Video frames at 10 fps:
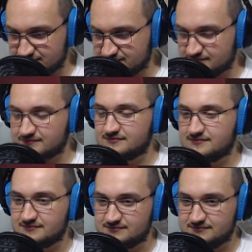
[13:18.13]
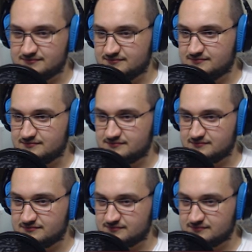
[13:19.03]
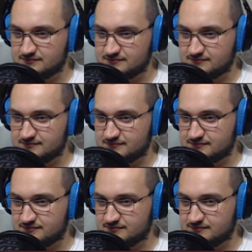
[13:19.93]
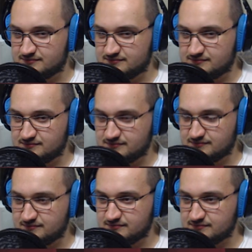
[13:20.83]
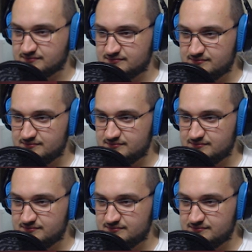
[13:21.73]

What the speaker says: Nothing is said.